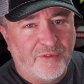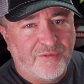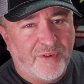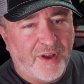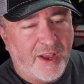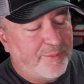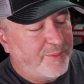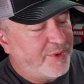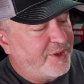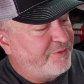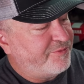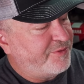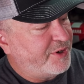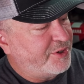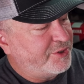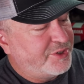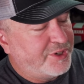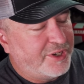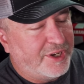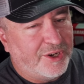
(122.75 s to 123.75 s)
if I'm in
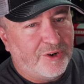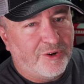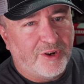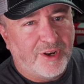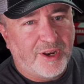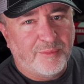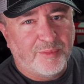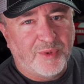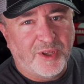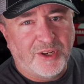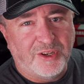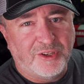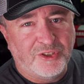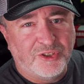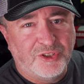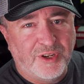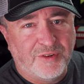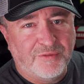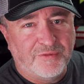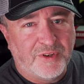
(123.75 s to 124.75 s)
first gear and I'm going to
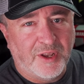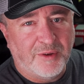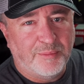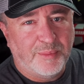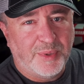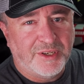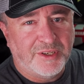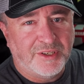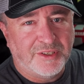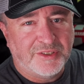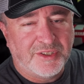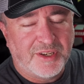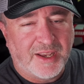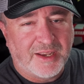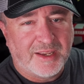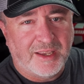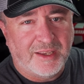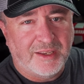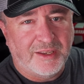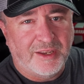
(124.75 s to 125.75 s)
shift up into
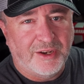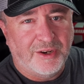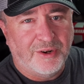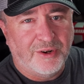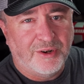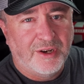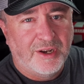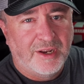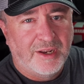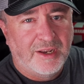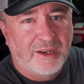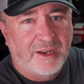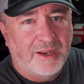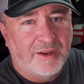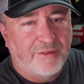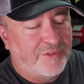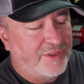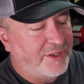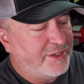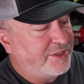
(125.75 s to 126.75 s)
second gear,
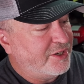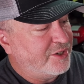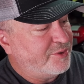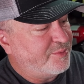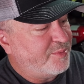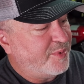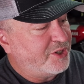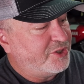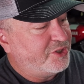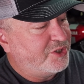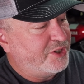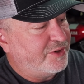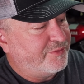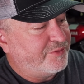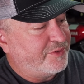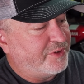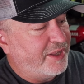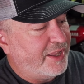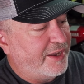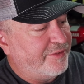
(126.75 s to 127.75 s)
if this is my
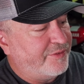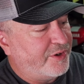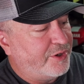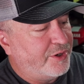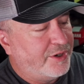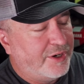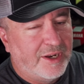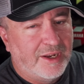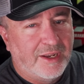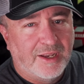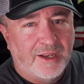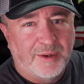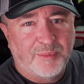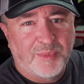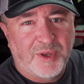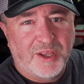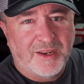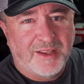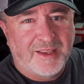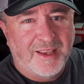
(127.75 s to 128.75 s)
shift lever, I'm
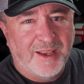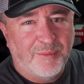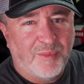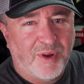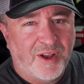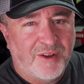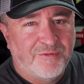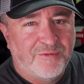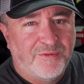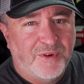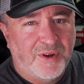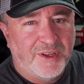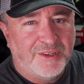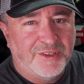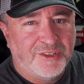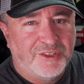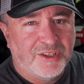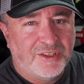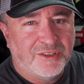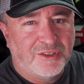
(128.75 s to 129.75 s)
going to get my
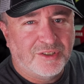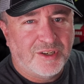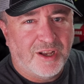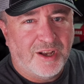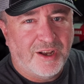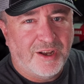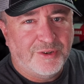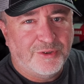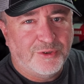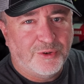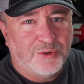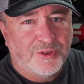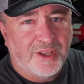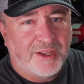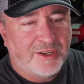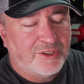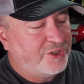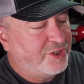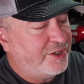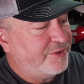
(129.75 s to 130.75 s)
foot just under
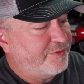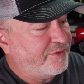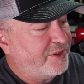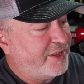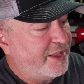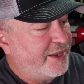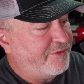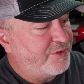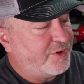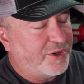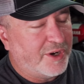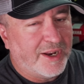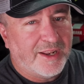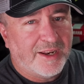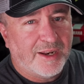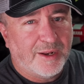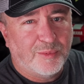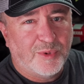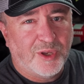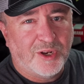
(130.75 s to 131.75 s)
that shift lever
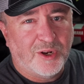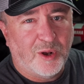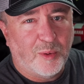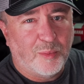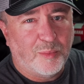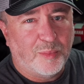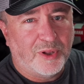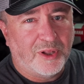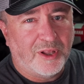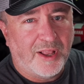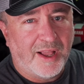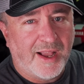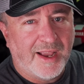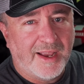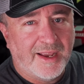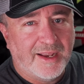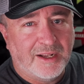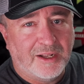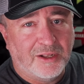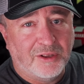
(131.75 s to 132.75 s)
and I'm going to
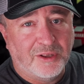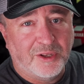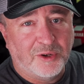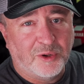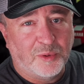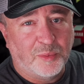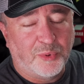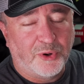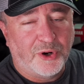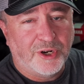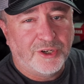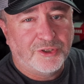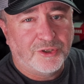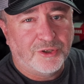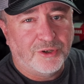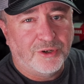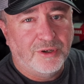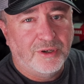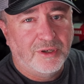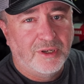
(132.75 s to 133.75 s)
apply a little
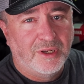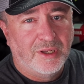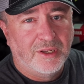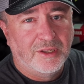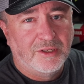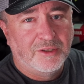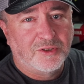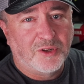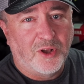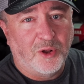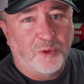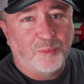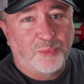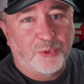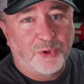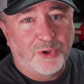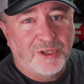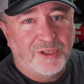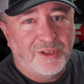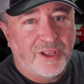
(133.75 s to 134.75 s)
pressure. It's called
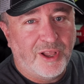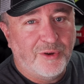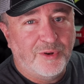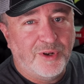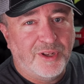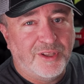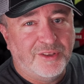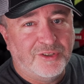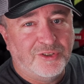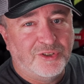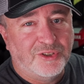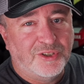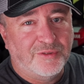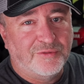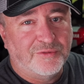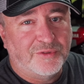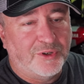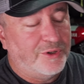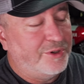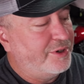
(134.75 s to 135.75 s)
preloading the
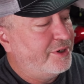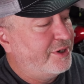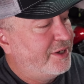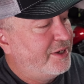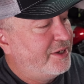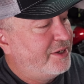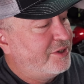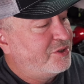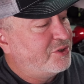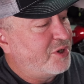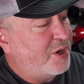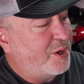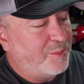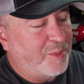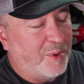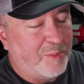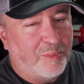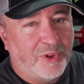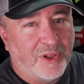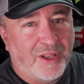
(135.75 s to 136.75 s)
shifter. So
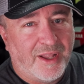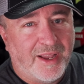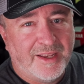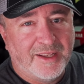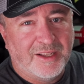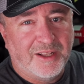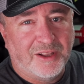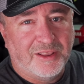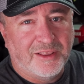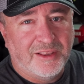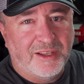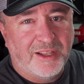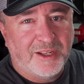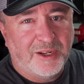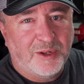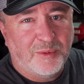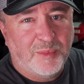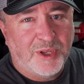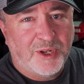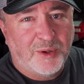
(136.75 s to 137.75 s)
I'm applying a
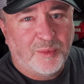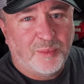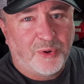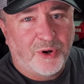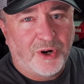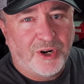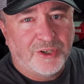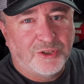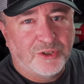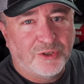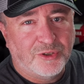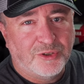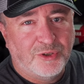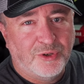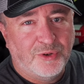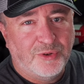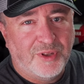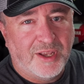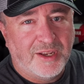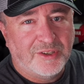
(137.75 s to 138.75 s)
little bit of pressure
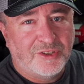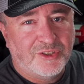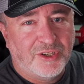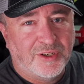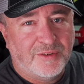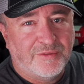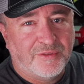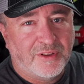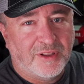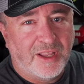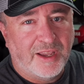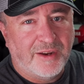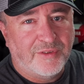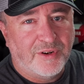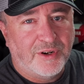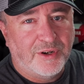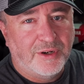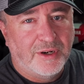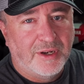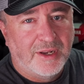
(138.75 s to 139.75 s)
to that shift
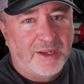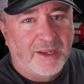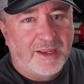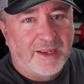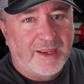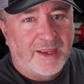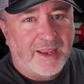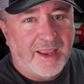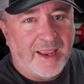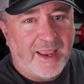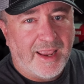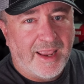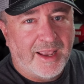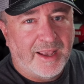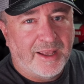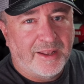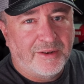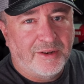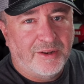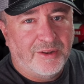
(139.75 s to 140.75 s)
lever,
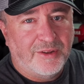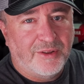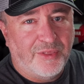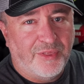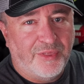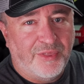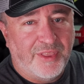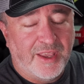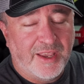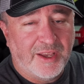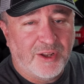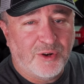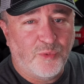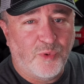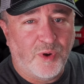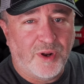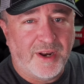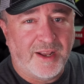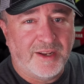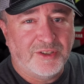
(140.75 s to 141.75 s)
and then
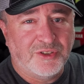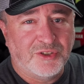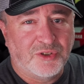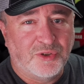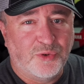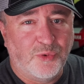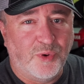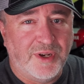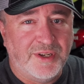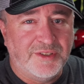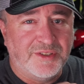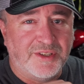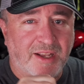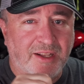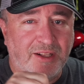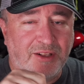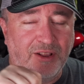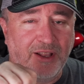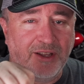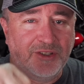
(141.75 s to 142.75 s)
when I squeeze
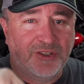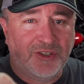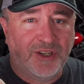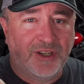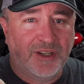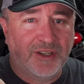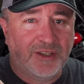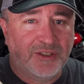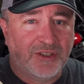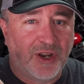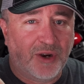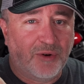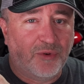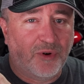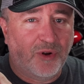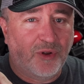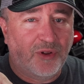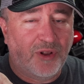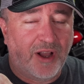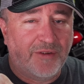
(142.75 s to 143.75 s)
that clutch in as I
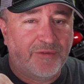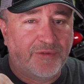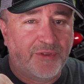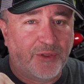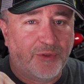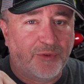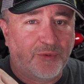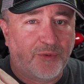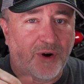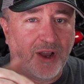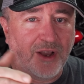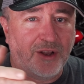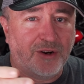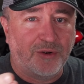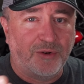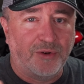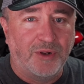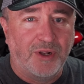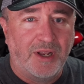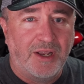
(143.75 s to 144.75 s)
roll off the
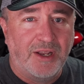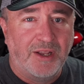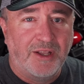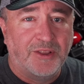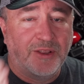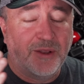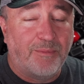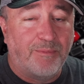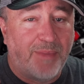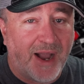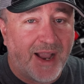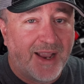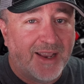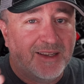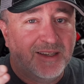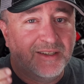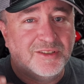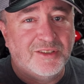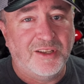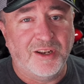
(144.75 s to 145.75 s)
throttle, the
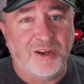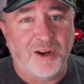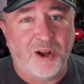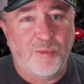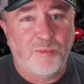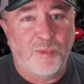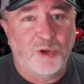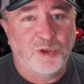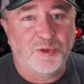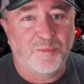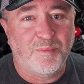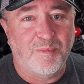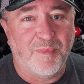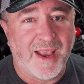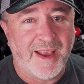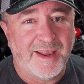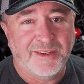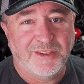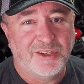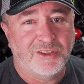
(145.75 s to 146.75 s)
bike is going to almost
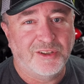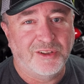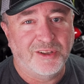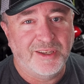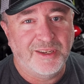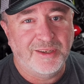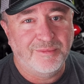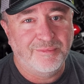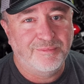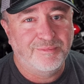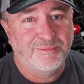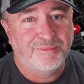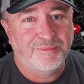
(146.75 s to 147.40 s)
magically